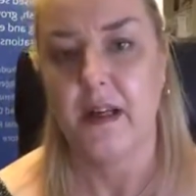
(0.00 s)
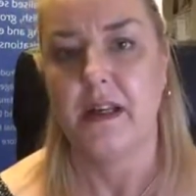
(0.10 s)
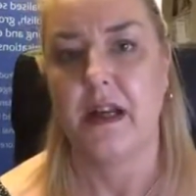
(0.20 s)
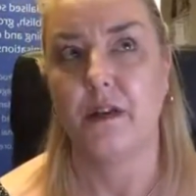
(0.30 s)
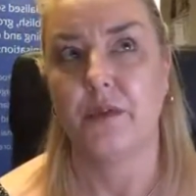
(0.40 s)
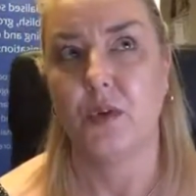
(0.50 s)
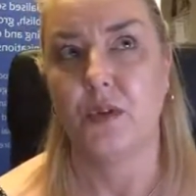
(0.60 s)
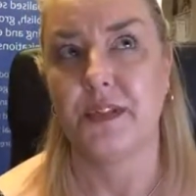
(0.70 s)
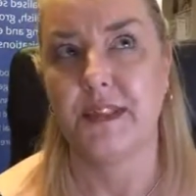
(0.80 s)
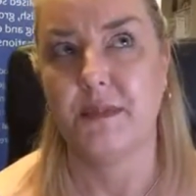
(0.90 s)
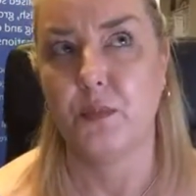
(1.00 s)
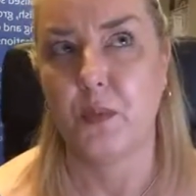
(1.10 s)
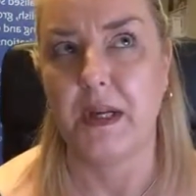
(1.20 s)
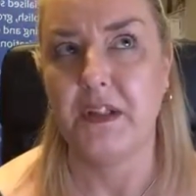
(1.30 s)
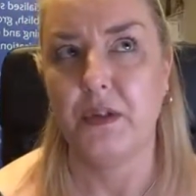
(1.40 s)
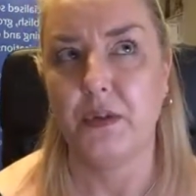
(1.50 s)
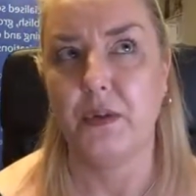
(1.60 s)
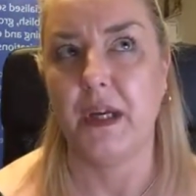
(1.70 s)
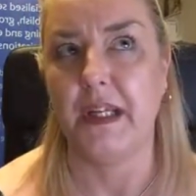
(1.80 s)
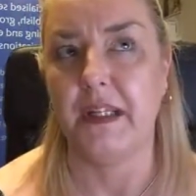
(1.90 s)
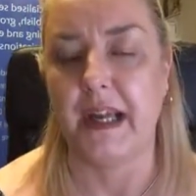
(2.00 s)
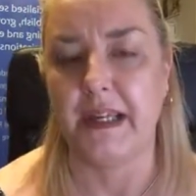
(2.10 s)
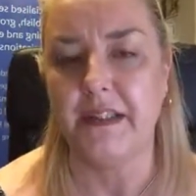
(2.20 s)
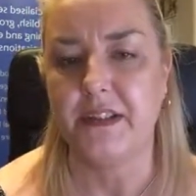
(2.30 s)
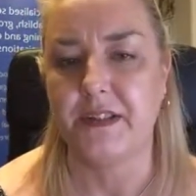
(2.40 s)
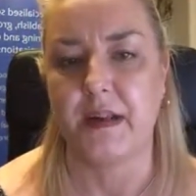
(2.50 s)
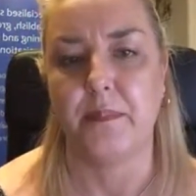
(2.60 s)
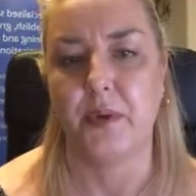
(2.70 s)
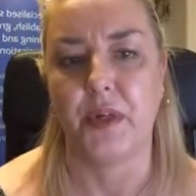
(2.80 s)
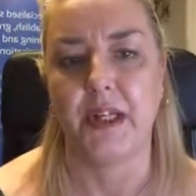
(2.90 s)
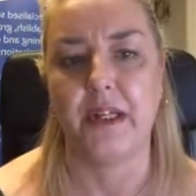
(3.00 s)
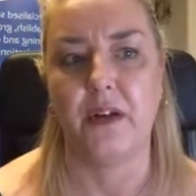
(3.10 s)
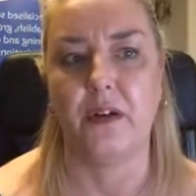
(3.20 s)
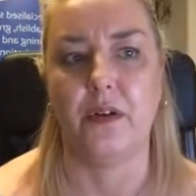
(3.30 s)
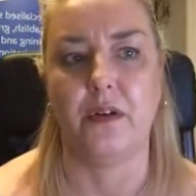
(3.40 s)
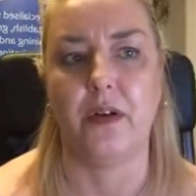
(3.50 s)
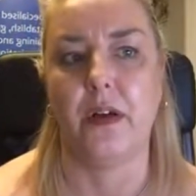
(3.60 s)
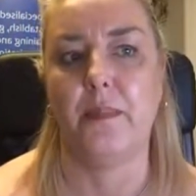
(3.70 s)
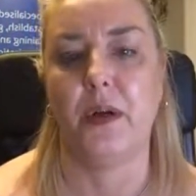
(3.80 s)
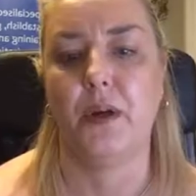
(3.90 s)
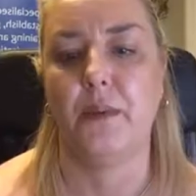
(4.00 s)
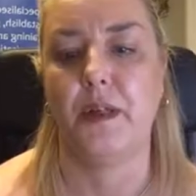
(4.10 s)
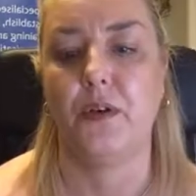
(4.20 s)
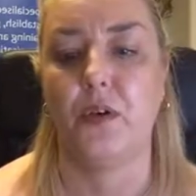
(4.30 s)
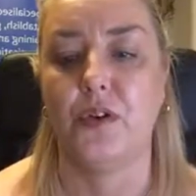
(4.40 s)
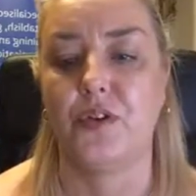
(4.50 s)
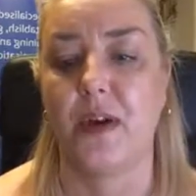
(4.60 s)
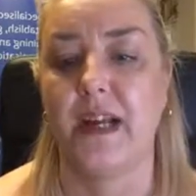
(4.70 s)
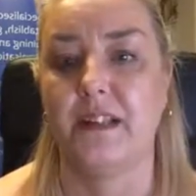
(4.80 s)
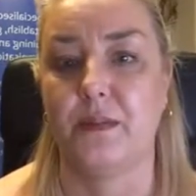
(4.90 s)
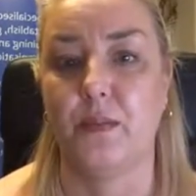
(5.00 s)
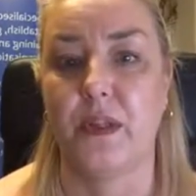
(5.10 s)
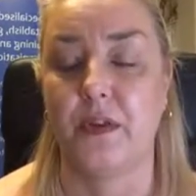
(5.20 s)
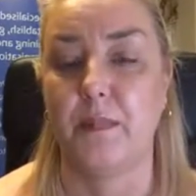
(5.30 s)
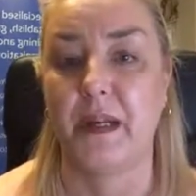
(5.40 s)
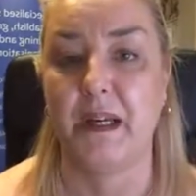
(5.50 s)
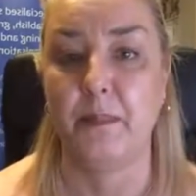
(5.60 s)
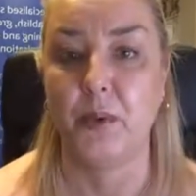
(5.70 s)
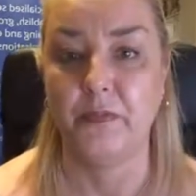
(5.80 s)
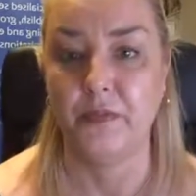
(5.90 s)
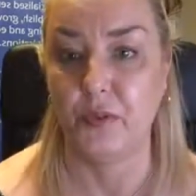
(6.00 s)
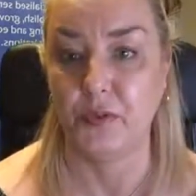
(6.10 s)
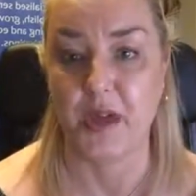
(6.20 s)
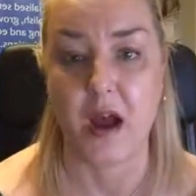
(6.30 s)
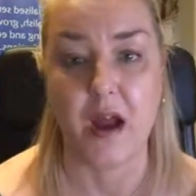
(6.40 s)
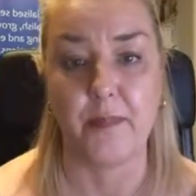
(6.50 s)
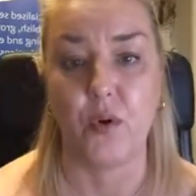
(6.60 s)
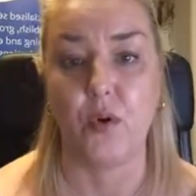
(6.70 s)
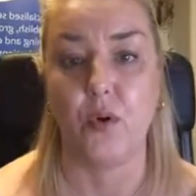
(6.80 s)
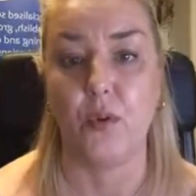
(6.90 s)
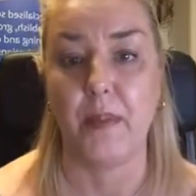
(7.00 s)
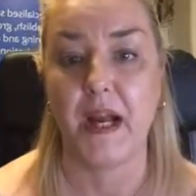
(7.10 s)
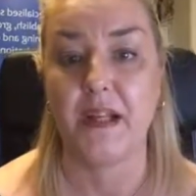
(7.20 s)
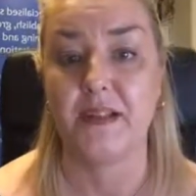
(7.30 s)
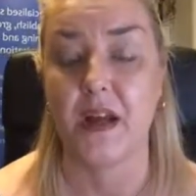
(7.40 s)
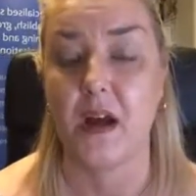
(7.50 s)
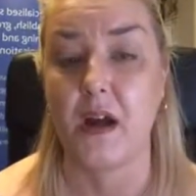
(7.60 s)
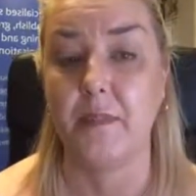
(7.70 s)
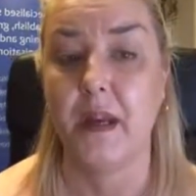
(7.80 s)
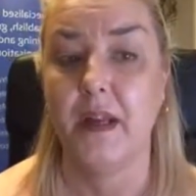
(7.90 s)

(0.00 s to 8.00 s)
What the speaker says: Now, of course, when you engage somebody on a permanent contract, whether it be full-time or part-time,